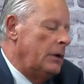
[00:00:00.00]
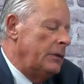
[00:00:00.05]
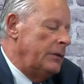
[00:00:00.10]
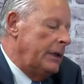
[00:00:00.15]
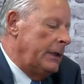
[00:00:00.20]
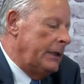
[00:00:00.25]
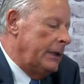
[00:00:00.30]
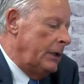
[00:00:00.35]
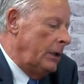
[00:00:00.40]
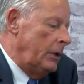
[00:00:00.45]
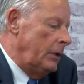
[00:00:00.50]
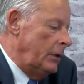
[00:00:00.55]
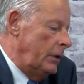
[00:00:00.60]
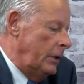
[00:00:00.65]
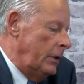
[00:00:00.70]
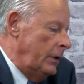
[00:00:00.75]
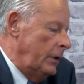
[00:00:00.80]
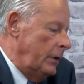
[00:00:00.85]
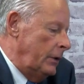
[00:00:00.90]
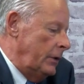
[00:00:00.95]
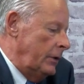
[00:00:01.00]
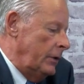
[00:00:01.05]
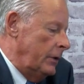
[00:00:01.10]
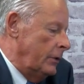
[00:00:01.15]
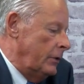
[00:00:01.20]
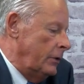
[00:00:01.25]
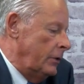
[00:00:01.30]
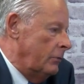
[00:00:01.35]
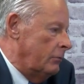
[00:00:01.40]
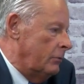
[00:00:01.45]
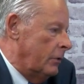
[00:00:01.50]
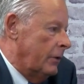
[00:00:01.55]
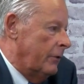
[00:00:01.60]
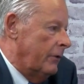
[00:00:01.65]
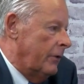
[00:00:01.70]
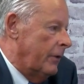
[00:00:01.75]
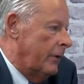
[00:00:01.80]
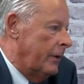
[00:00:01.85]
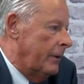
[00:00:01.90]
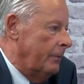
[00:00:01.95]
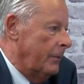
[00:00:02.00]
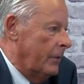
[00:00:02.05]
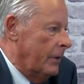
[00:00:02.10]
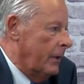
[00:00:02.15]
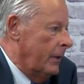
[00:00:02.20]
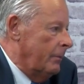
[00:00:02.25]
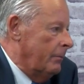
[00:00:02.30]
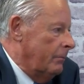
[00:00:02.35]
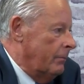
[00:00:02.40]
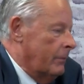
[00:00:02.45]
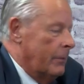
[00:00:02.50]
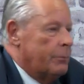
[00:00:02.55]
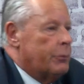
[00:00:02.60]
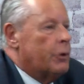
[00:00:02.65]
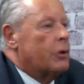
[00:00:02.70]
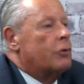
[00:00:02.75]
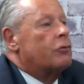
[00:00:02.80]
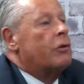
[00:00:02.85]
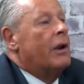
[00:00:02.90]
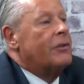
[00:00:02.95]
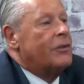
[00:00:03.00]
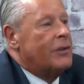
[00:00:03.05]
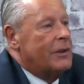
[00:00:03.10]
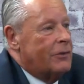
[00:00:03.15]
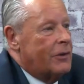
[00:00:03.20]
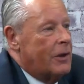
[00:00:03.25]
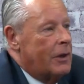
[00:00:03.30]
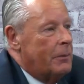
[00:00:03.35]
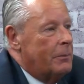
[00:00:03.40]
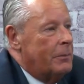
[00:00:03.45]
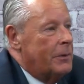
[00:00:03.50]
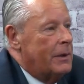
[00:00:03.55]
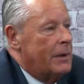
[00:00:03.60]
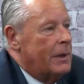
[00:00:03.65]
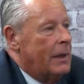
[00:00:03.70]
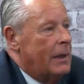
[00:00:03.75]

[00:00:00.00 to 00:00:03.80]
Zad, I know you run a very progressive company.